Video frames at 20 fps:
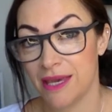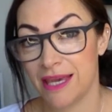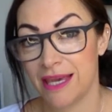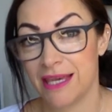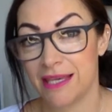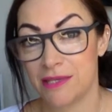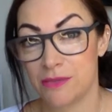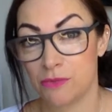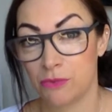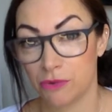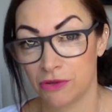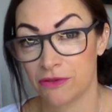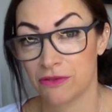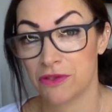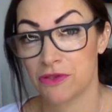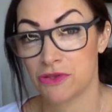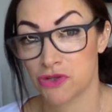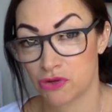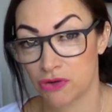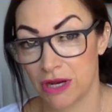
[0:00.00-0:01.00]
It is one of
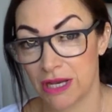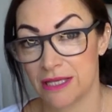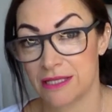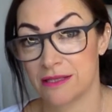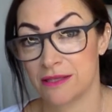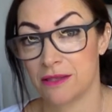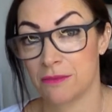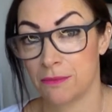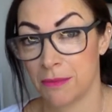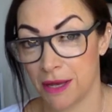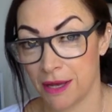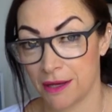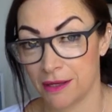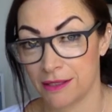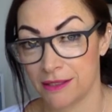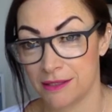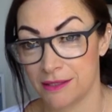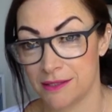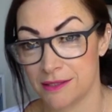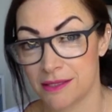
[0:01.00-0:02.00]
the traits of the
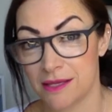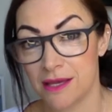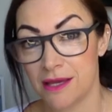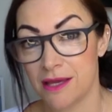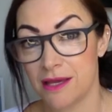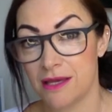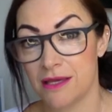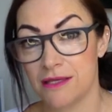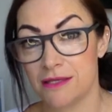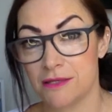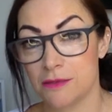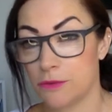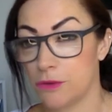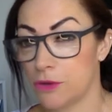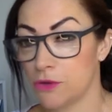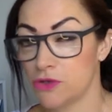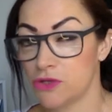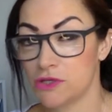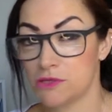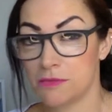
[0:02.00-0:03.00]
mind. The
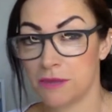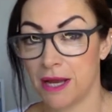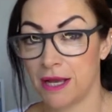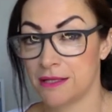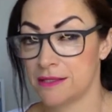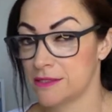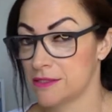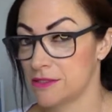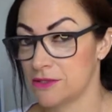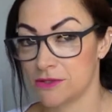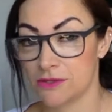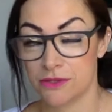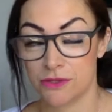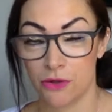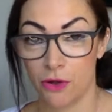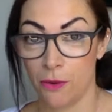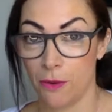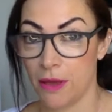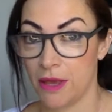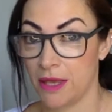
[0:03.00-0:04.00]
subconscious mind does
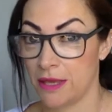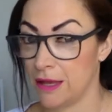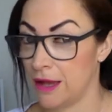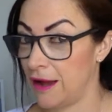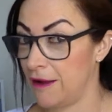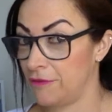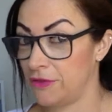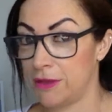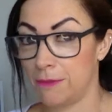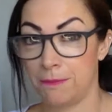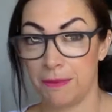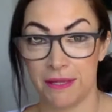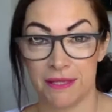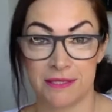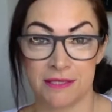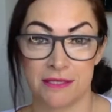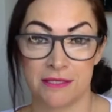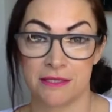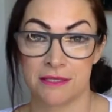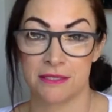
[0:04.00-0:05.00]
not have the
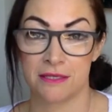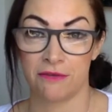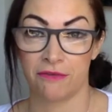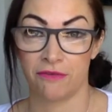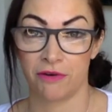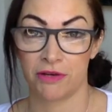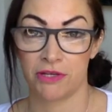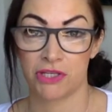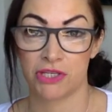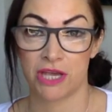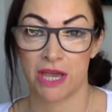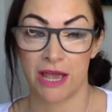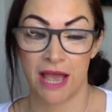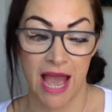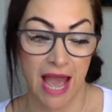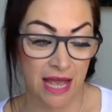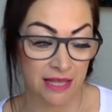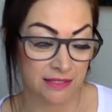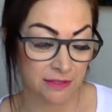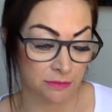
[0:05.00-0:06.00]
ability to differentiate
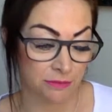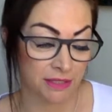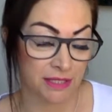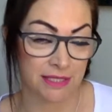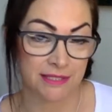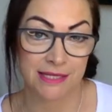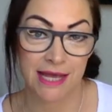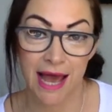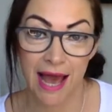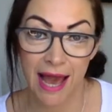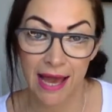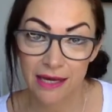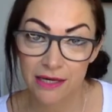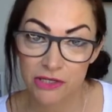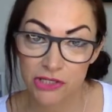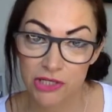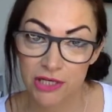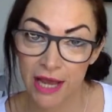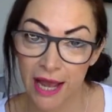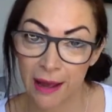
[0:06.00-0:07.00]
something that's
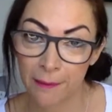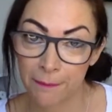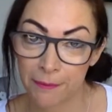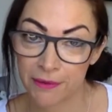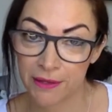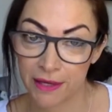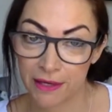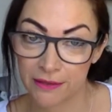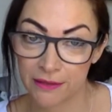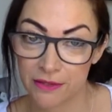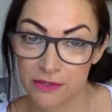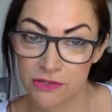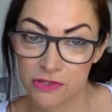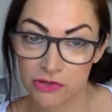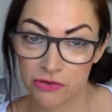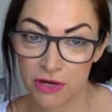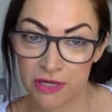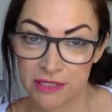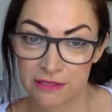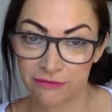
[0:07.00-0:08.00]
actually happening that's
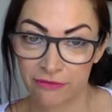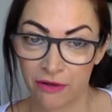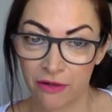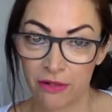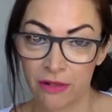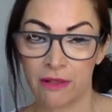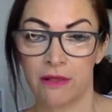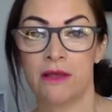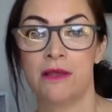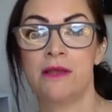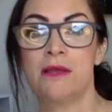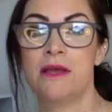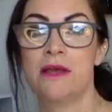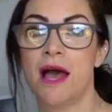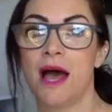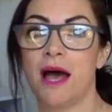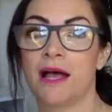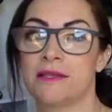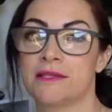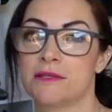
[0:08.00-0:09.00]
stressful
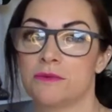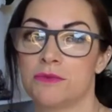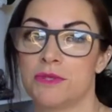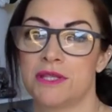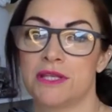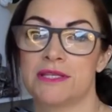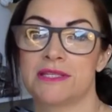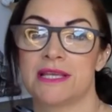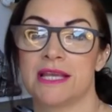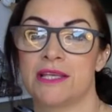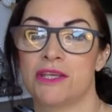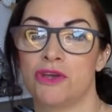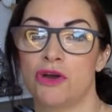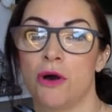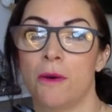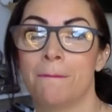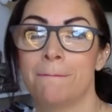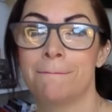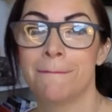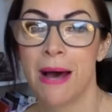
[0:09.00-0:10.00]
and something that's in
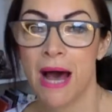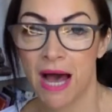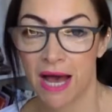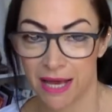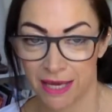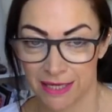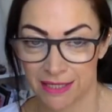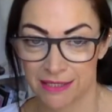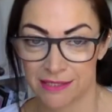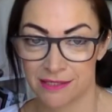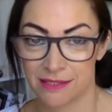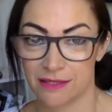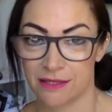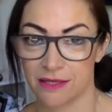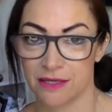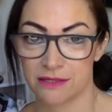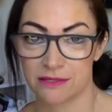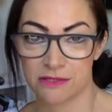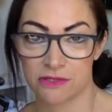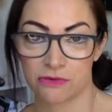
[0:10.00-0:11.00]
your mind
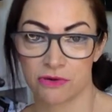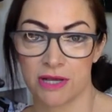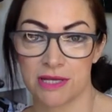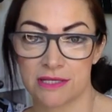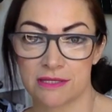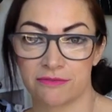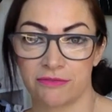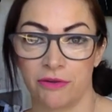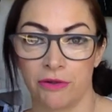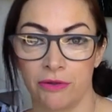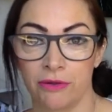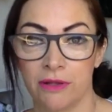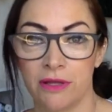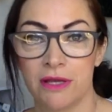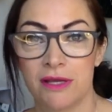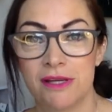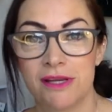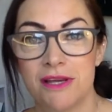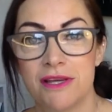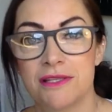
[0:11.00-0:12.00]
that is stressful.
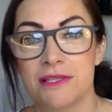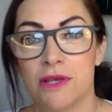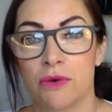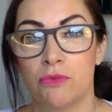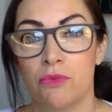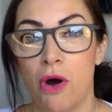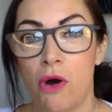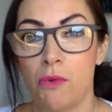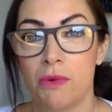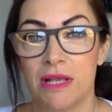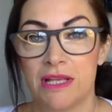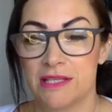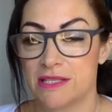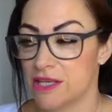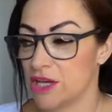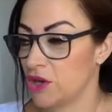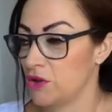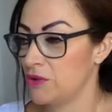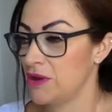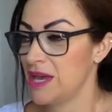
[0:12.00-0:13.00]
So what will it
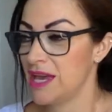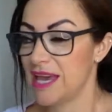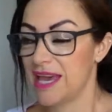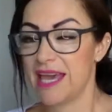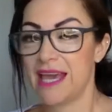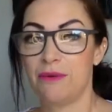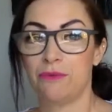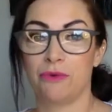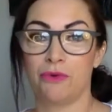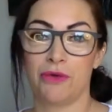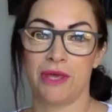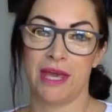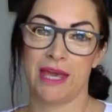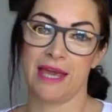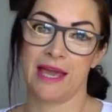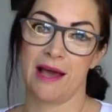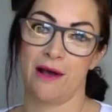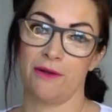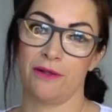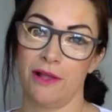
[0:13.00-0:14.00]
do? It will
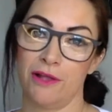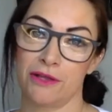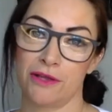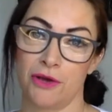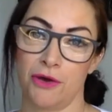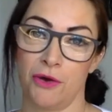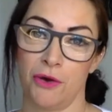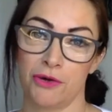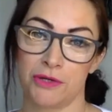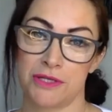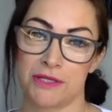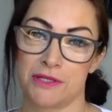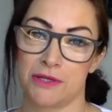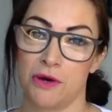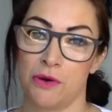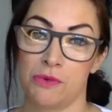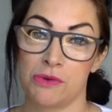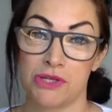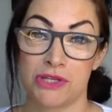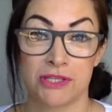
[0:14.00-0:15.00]
kick out a load of
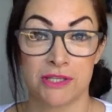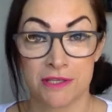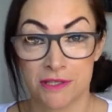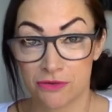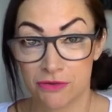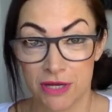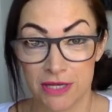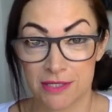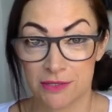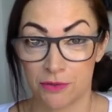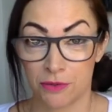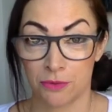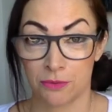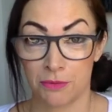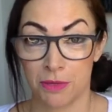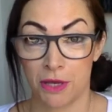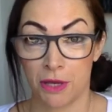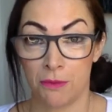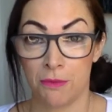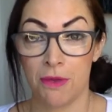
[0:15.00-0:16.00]
cortisol, which is a stress
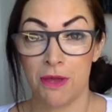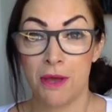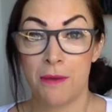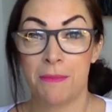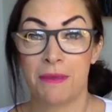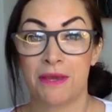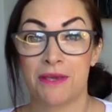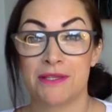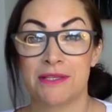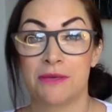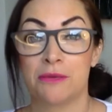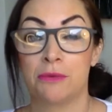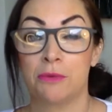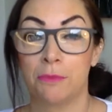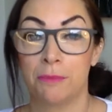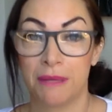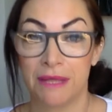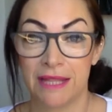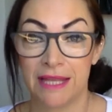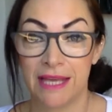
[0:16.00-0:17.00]
hormone, because it will
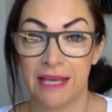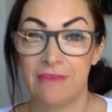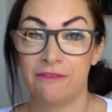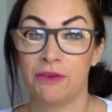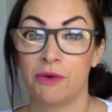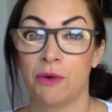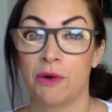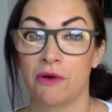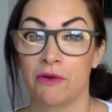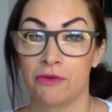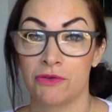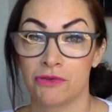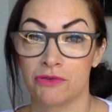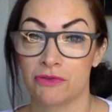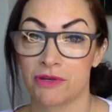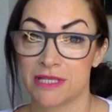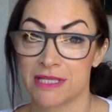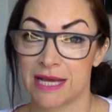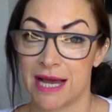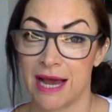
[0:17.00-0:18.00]
believe you are
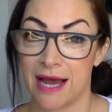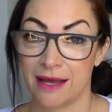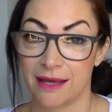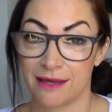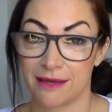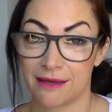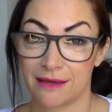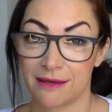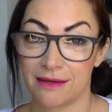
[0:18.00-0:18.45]
under attack.